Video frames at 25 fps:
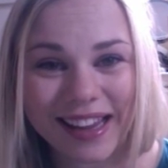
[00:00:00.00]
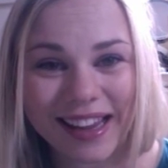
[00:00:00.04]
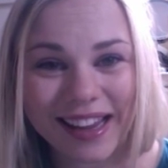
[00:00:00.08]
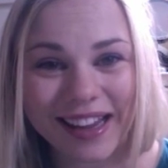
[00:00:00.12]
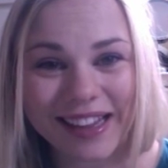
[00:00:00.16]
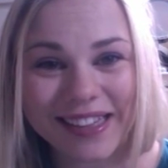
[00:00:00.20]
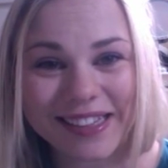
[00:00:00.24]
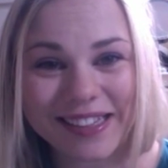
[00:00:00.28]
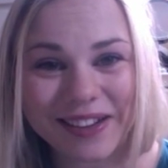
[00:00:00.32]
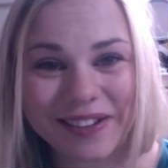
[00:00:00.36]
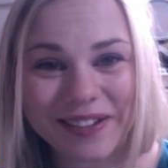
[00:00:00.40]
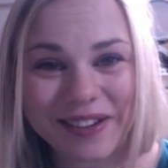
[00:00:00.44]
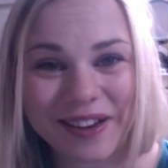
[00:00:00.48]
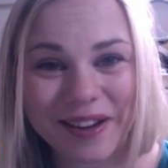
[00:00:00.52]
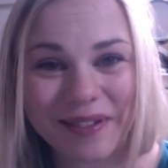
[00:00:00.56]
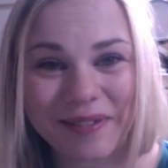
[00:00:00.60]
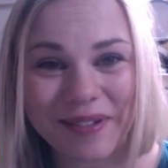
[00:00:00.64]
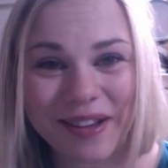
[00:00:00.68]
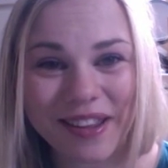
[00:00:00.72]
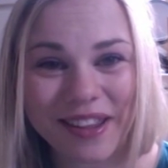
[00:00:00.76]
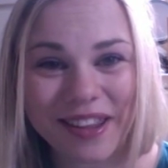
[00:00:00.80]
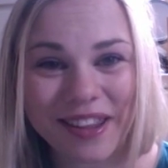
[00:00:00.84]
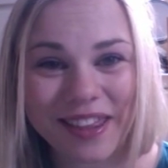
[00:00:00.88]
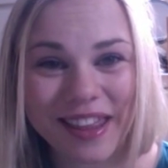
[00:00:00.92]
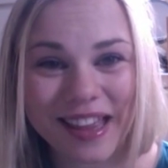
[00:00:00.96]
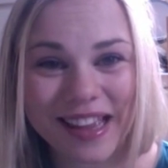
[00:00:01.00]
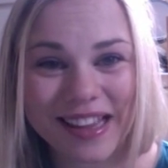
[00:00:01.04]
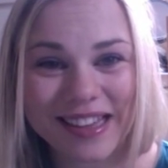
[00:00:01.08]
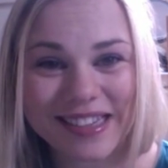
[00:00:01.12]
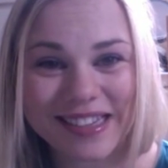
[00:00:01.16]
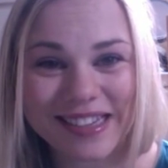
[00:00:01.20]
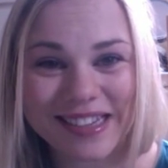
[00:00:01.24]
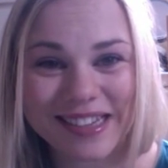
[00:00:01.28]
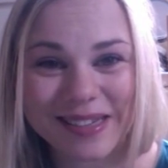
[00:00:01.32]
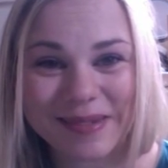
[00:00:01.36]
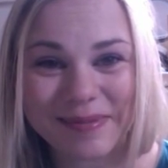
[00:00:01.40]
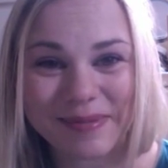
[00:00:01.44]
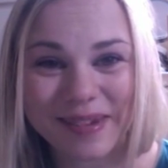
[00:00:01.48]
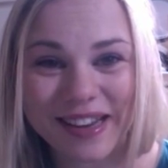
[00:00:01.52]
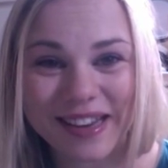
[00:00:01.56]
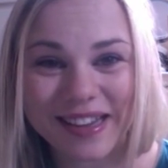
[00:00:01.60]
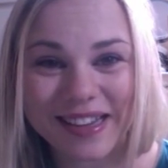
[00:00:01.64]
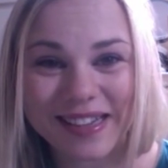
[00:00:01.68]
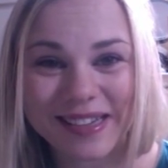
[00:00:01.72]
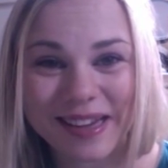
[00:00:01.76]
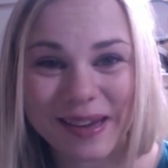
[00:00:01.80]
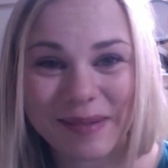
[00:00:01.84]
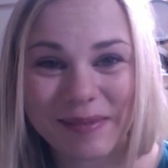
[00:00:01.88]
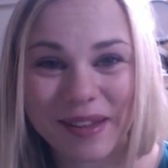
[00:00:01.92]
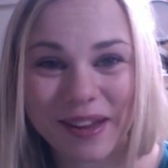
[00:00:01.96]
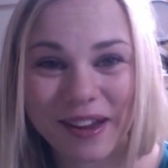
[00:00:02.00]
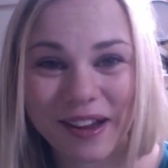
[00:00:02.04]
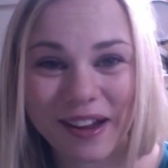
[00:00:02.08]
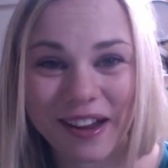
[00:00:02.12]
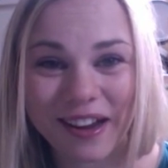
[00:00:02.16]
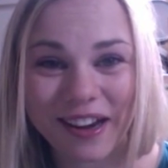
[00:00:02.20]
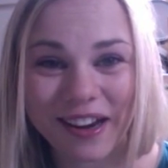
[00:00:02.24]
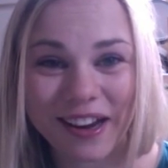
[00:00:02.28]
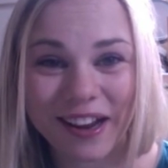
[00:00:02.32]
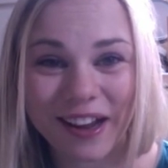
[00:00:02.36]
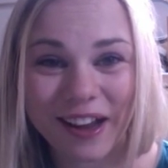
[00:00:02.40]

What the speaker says: I don't know whether that's just because I'm the kind